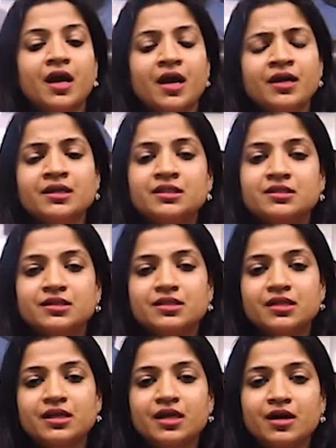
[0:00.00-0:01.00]
And
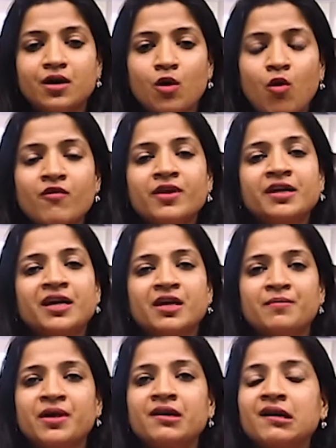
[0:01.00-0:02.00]
over
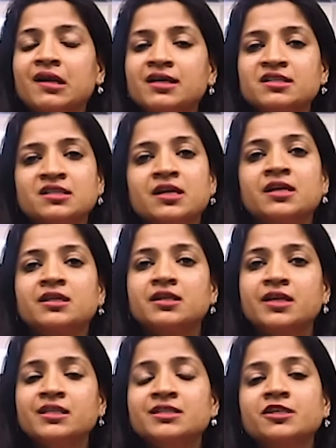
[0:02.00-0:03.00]
time I realized
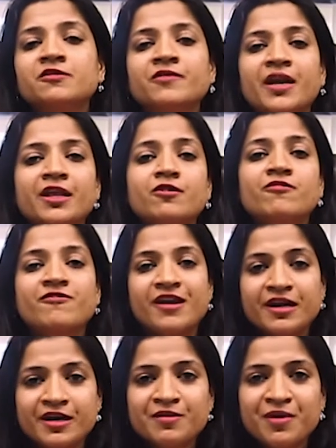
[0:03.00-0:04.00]
that instead of getting
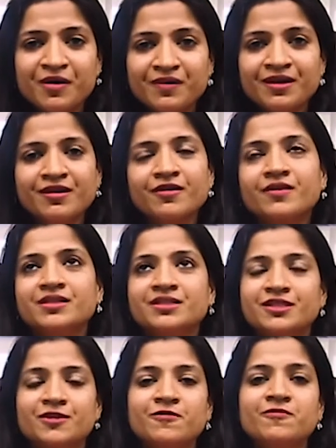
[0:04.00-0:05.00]
offended about it, or
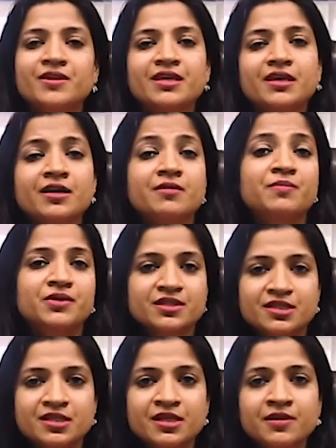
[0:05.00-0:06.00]
instead of taking it
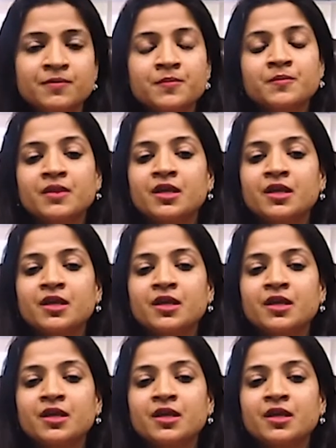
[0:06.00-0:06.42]
personally,